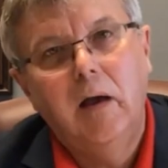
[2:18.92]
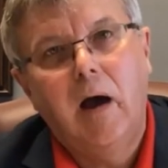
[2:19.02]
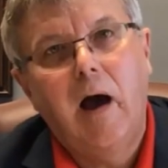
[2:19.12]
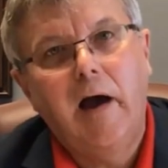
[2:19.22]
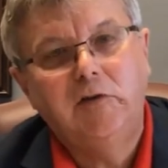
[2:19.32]

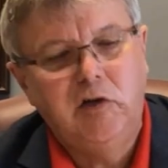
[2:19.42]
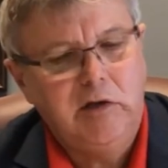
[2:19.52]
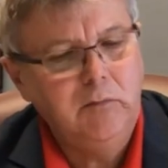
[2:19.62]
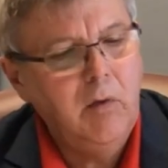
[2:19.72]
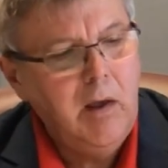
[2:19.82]

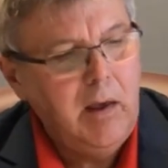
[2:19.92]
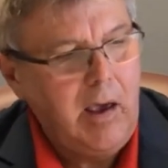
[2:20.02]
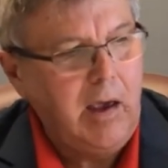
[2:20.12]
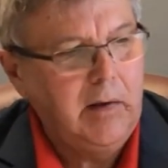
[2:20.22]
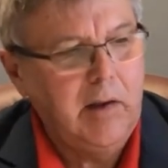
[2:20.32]
hygiene.
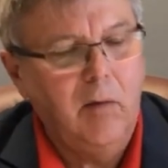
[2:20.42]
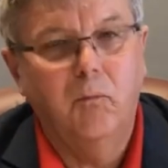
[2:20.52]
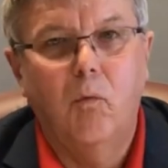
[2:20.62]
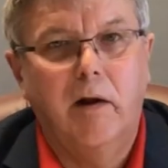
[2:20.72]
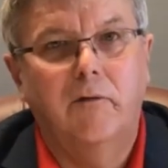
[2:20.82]
And
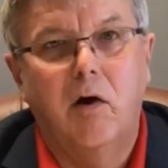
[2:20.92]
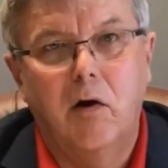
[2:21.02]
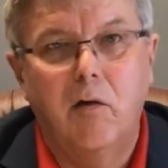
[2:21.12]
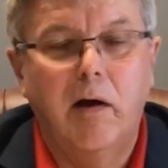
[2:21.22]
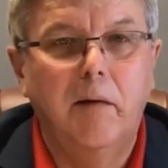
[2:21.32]
one of
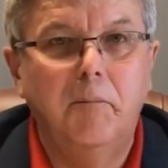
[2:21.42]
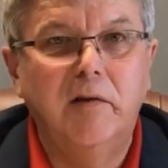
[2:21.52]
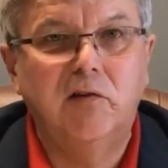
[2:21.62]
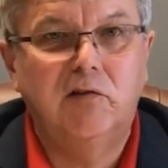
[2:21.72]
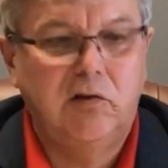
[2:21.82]
our
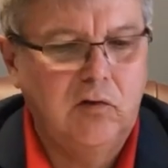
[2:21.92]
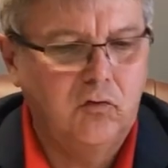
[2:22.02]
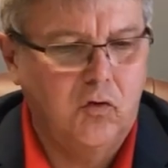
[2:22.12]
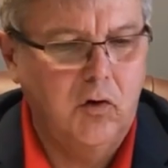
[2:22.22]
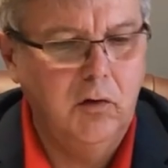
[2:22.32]
businesses in
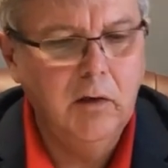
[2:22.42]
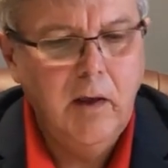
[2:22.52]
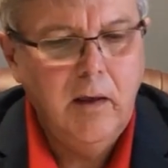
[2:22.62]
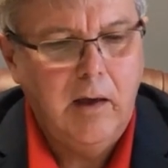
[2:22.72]
Truro,